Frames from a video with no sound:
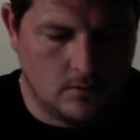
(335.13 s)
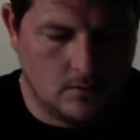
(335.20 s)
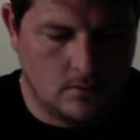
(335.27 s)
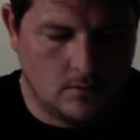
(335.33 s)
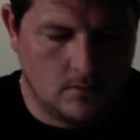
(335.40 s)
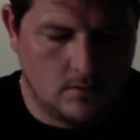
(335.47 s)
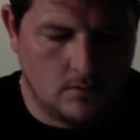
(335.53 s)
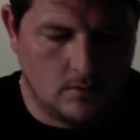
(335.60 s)

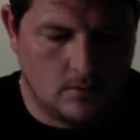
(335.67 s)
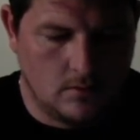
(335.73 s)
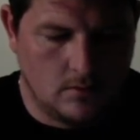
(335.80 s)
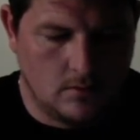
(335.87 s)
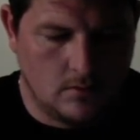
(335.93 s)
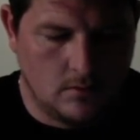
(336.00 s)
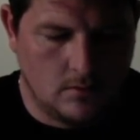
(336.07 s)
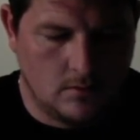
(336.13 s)

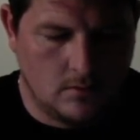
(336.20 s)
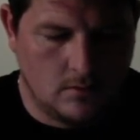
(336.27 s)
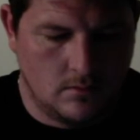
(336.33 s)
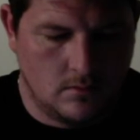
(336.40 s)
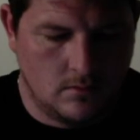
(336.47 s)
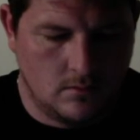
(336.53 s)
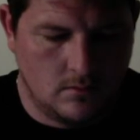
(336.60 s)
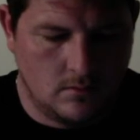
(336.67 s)

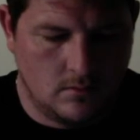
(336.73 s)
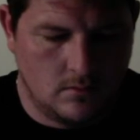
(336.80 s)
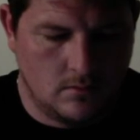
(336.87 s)
[no speech]